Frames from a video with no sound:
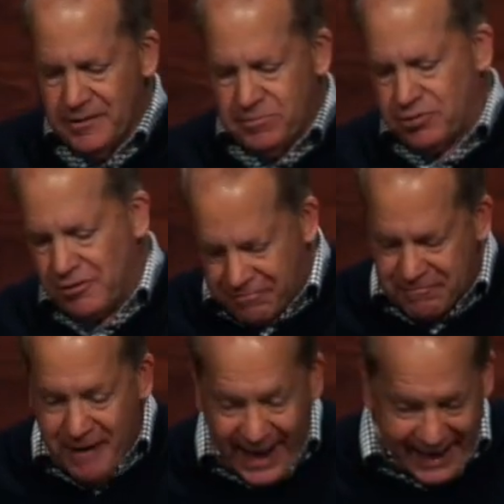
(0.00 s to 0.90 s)

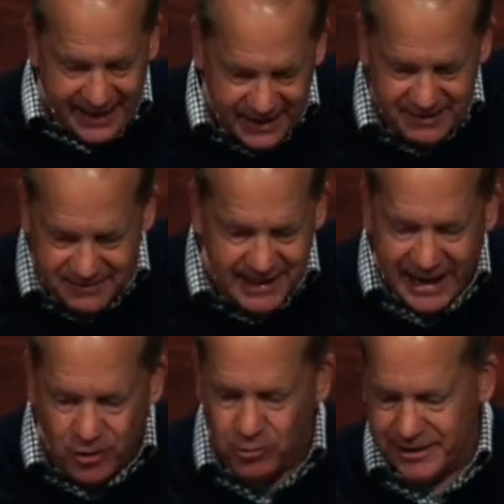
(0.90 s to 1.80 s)
prophetic
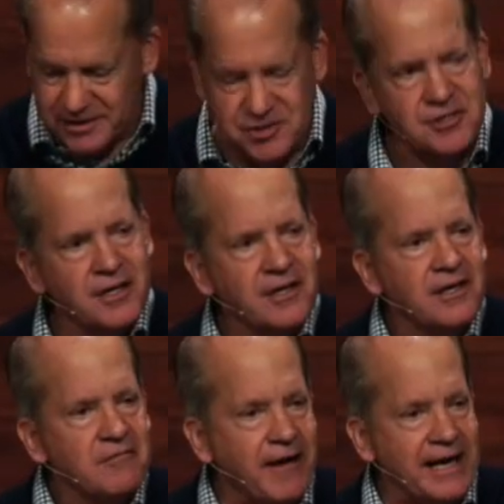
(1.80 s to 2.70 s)
language.
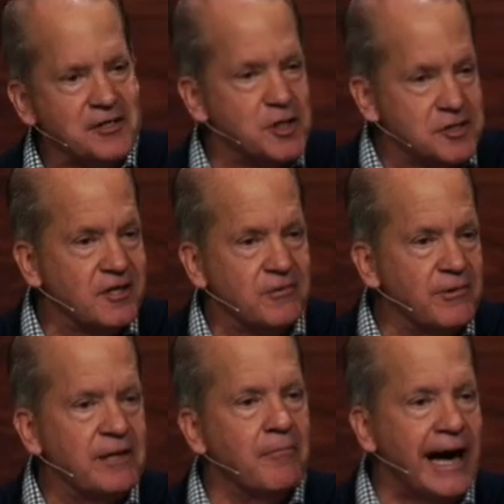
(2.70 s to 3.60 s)
In fact, just to
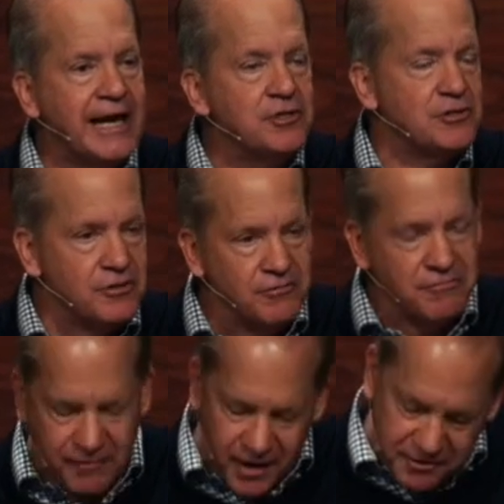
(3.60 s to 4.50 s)
remind you,
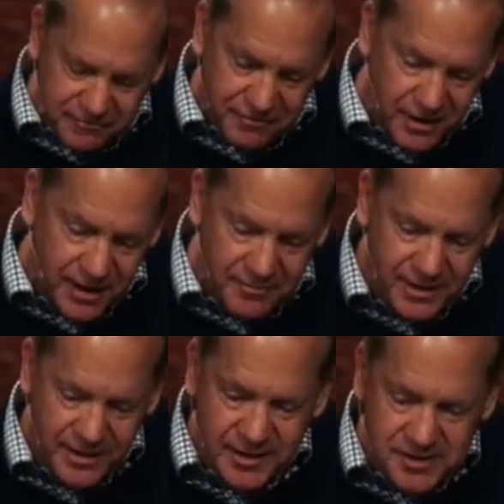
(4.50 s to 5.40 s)
far from
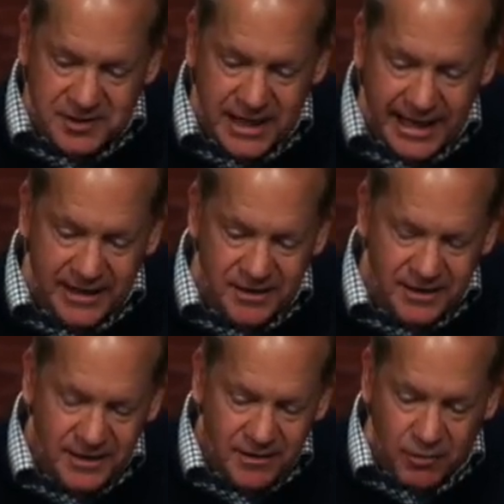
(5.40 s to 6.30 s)

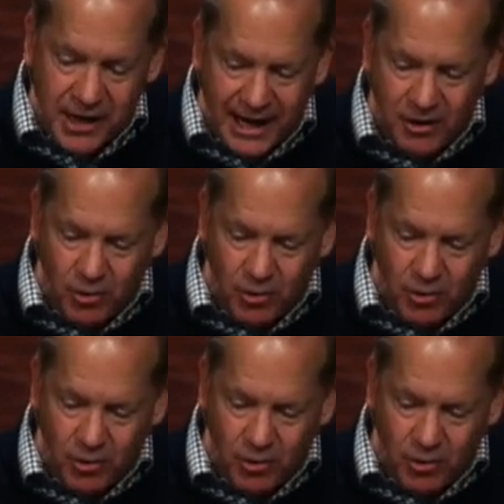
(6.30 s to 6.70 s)
saying we're not